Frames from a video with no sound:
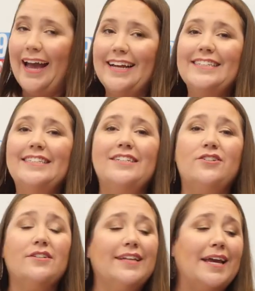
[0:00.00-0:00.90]
can
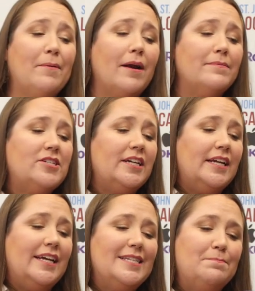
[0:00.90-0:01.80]
send you the link, Barbara
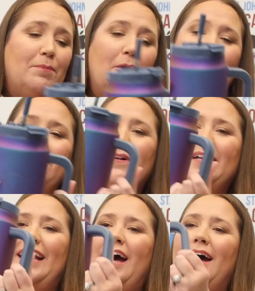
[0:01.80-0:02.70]
Jean. It's
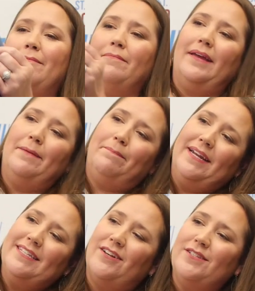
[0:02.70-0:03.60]
purple, um, it,
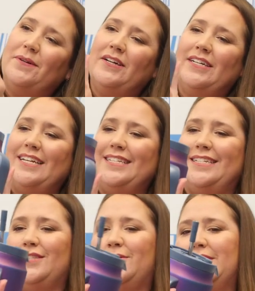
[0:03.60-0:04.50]
but it's also
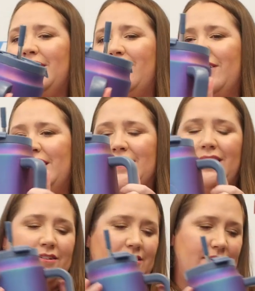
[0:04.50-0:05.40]
iridescent, so it's got all kinds of
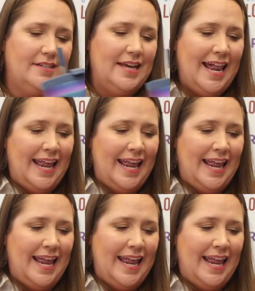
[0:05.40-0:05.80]
colors. I like